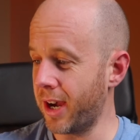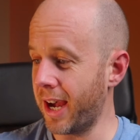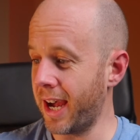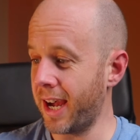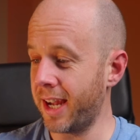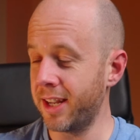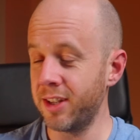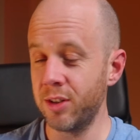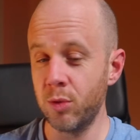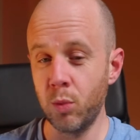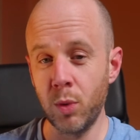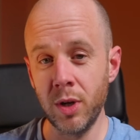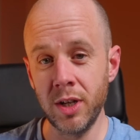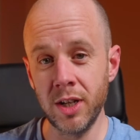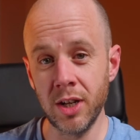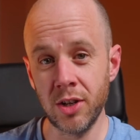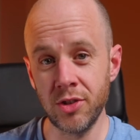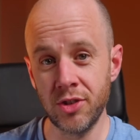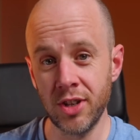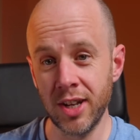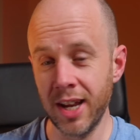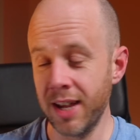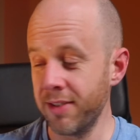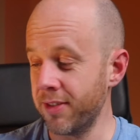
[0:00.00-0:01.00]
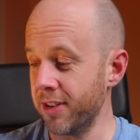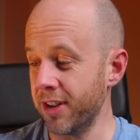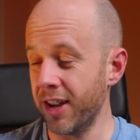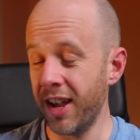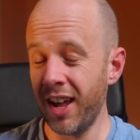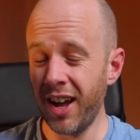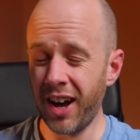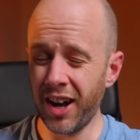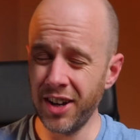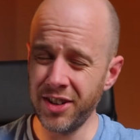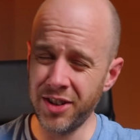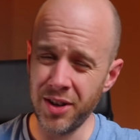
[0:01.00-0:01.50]
and Windows 11.
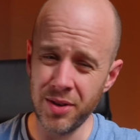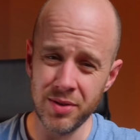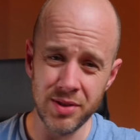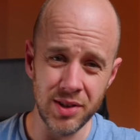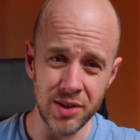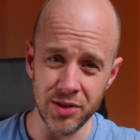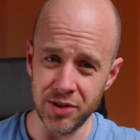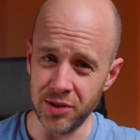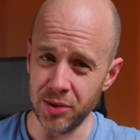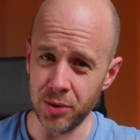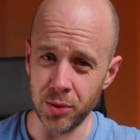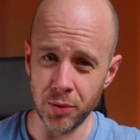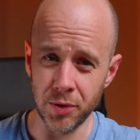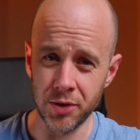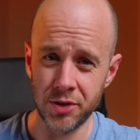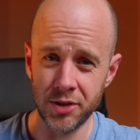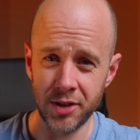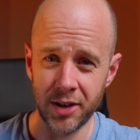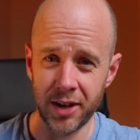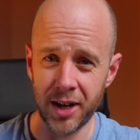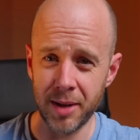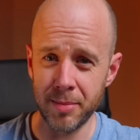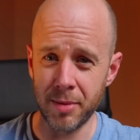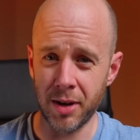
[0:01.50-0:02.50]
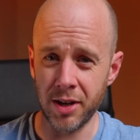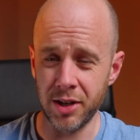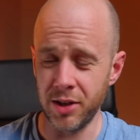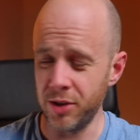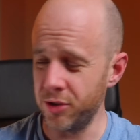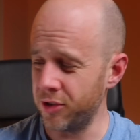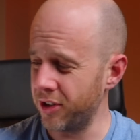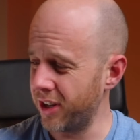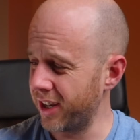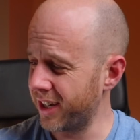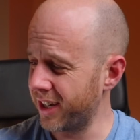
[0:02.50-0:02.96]
I don't use it all the time, I use it